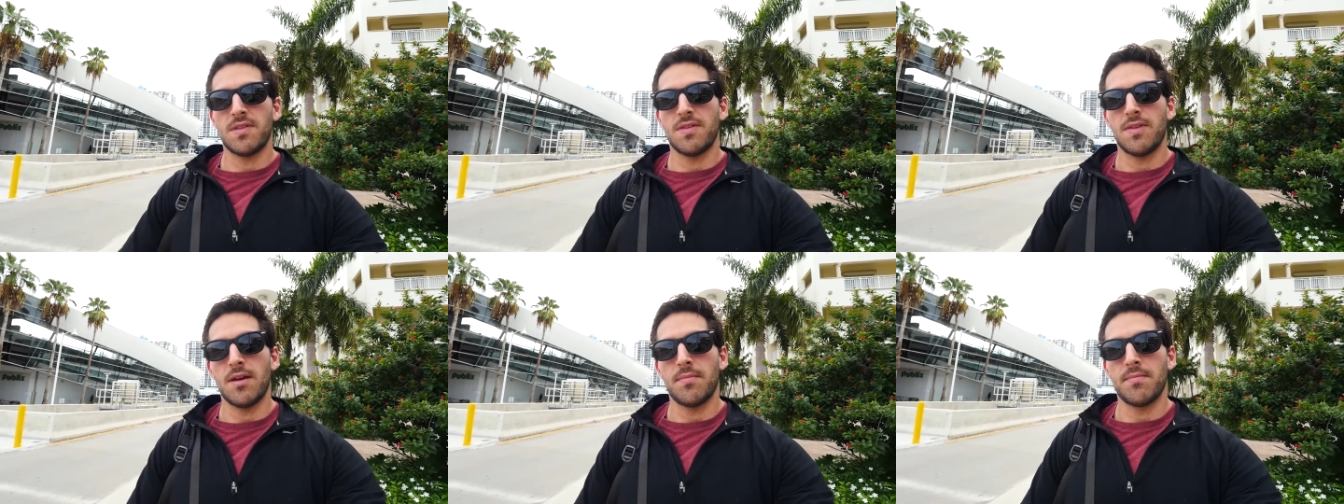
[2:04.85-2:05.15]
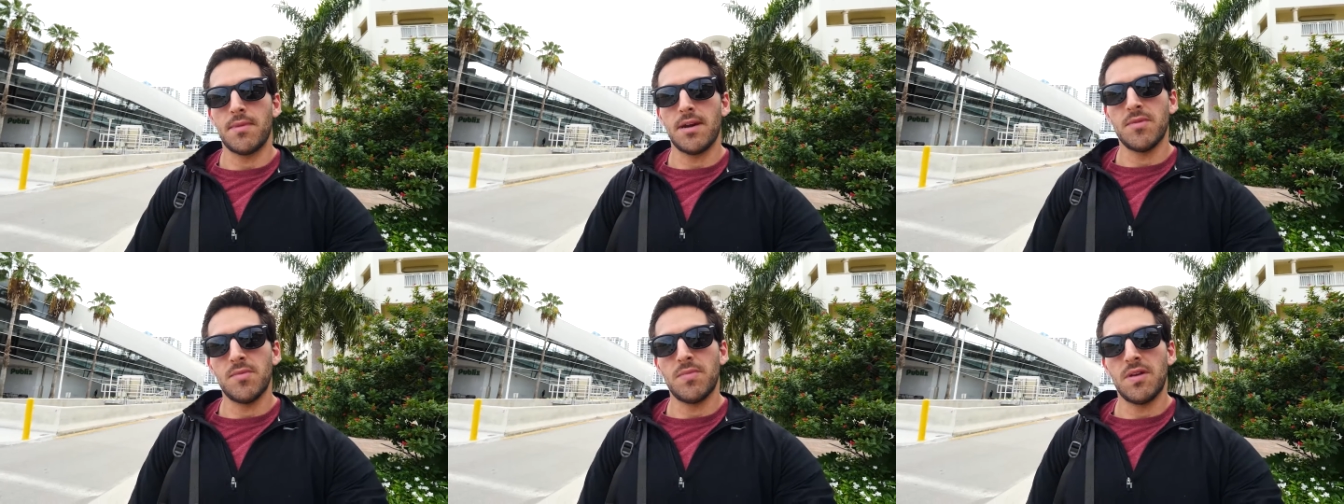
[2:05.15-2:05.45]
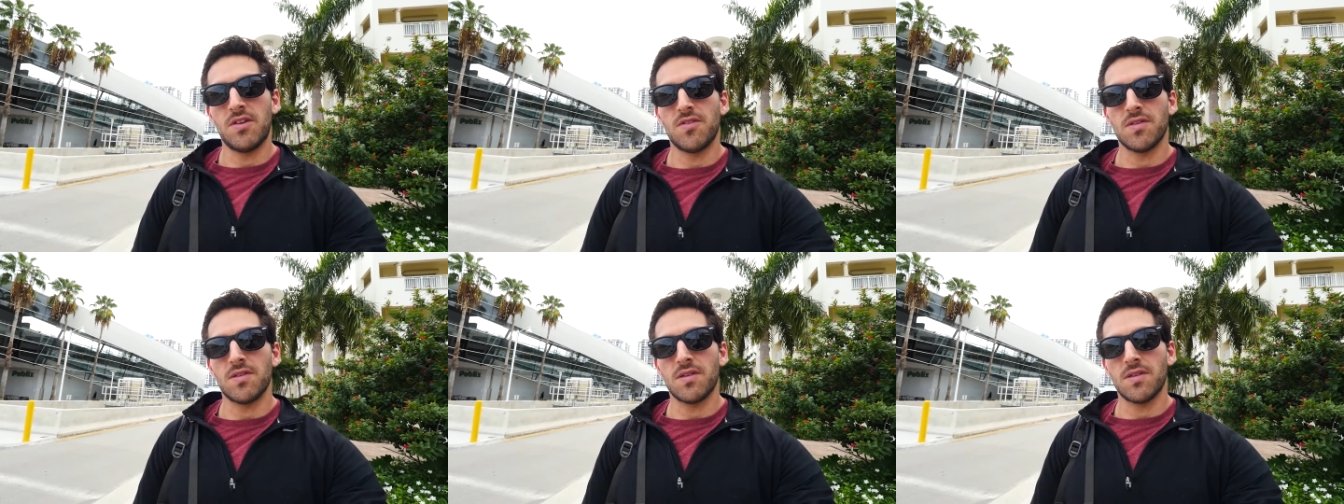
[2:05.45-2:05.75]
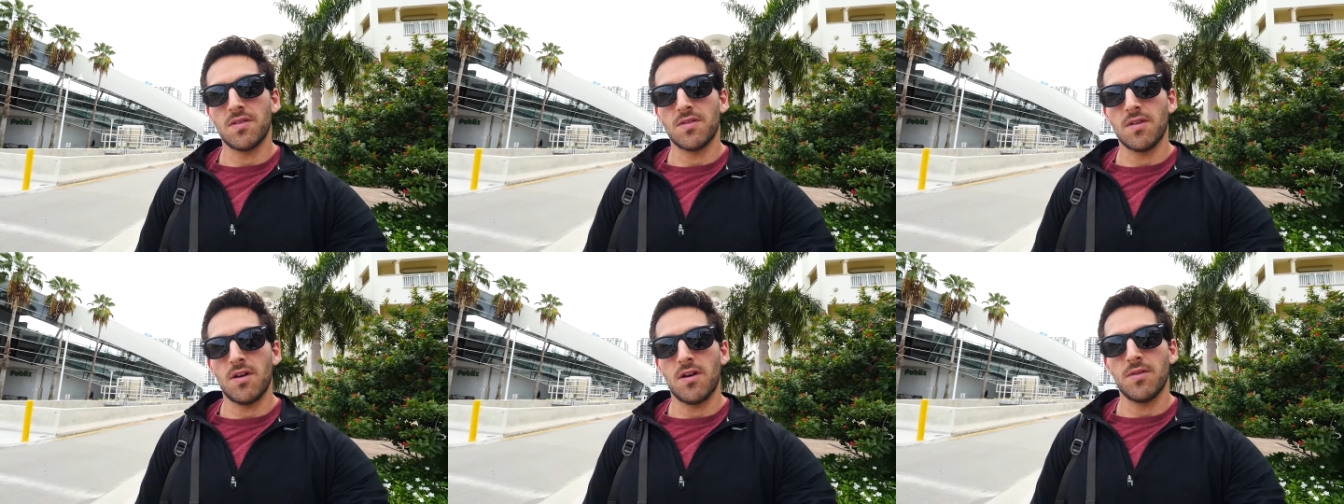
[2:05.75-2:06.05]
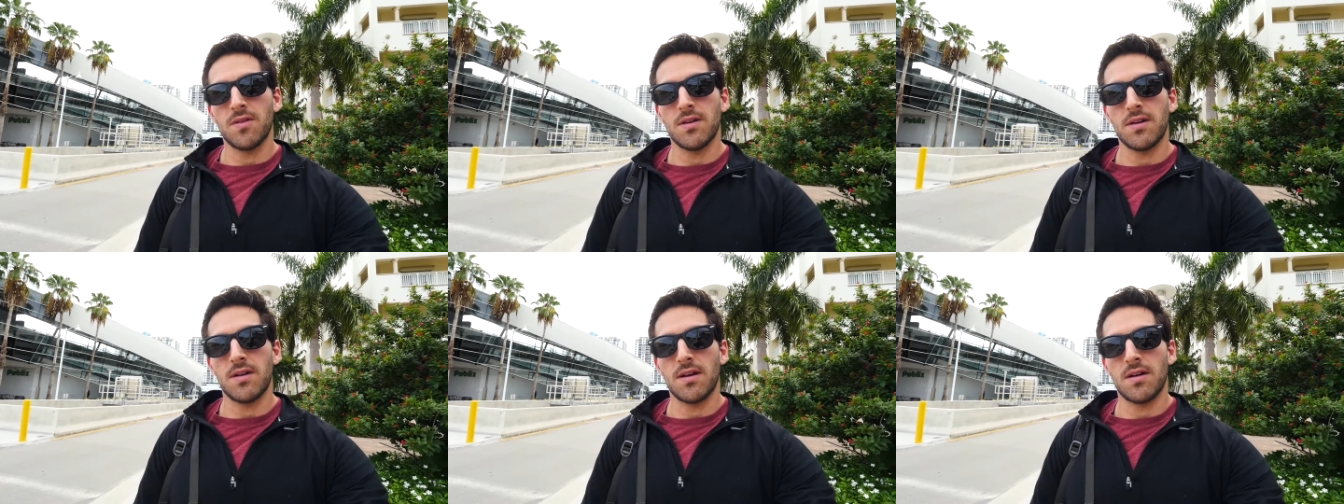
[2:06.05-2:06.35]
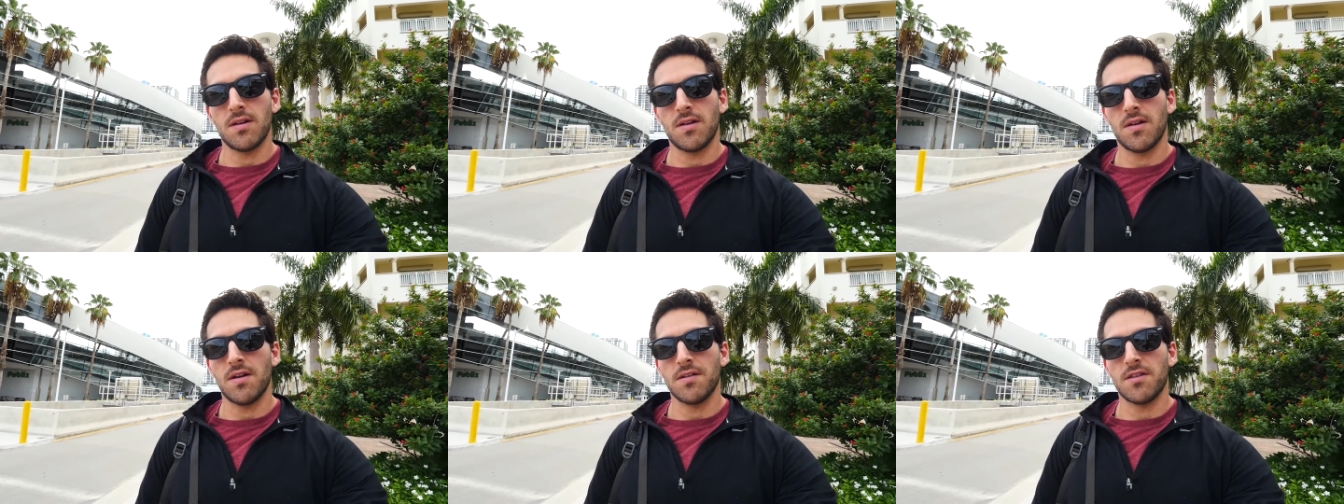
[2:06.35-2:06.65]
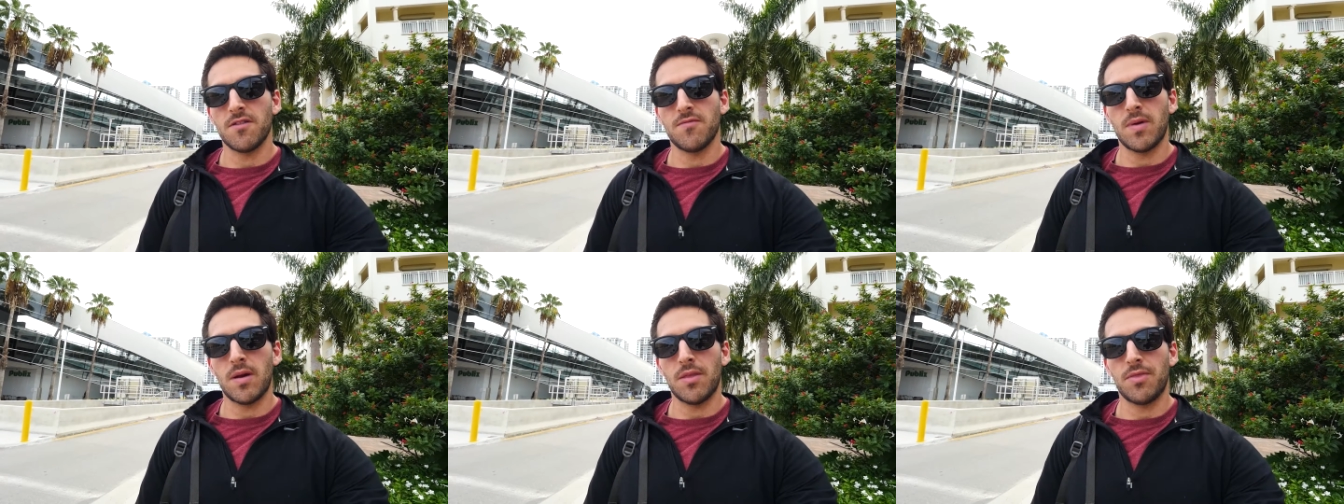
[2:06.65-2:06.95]
that Miami Beach is installing at a
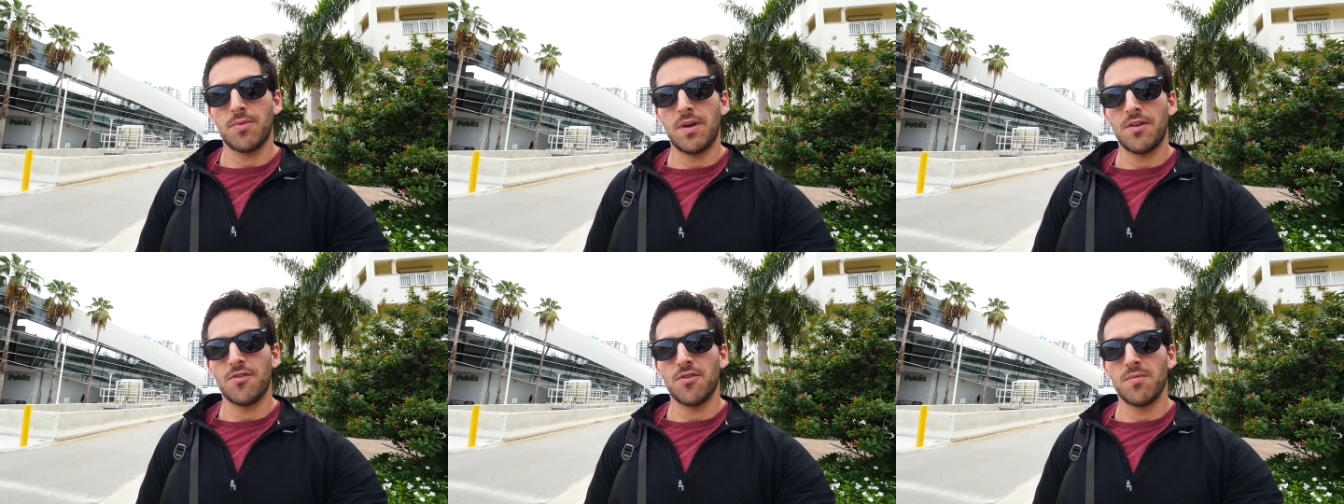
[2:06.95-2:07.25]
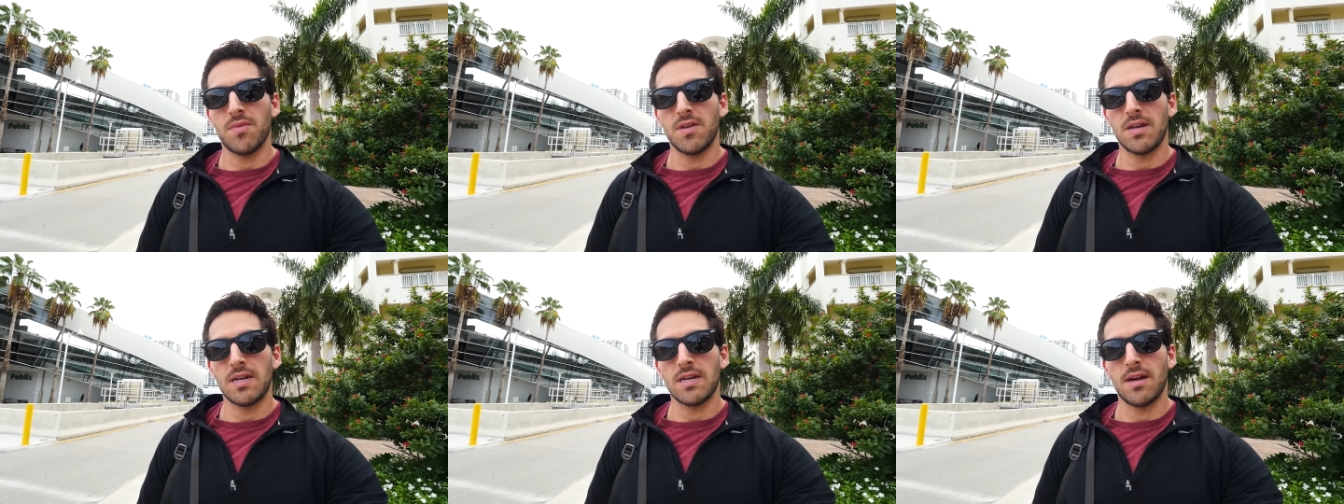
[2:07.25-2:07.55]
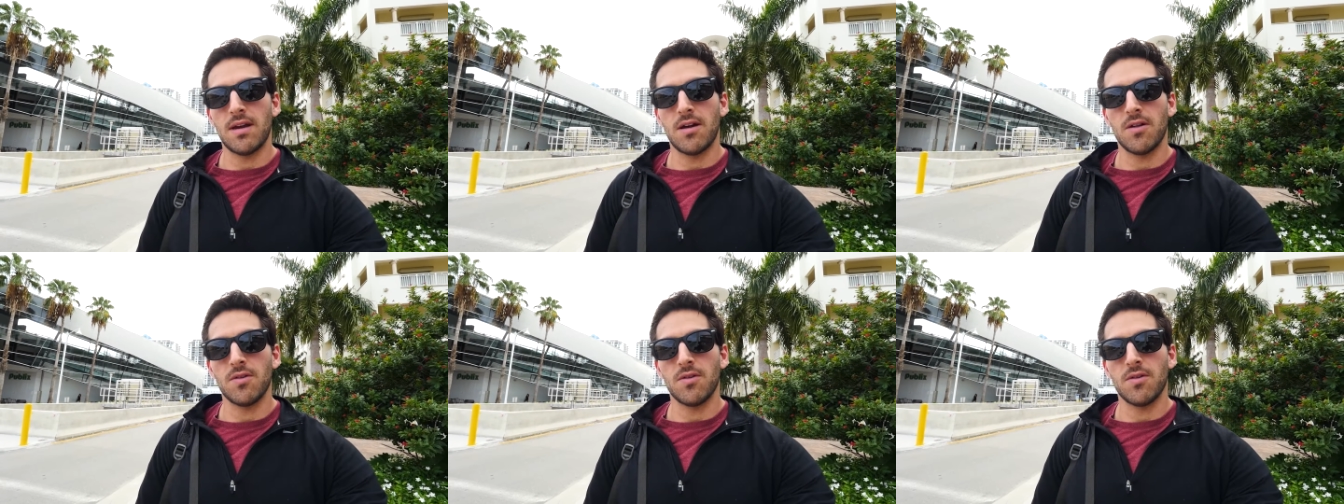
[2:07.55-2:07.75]
cost of about $300 million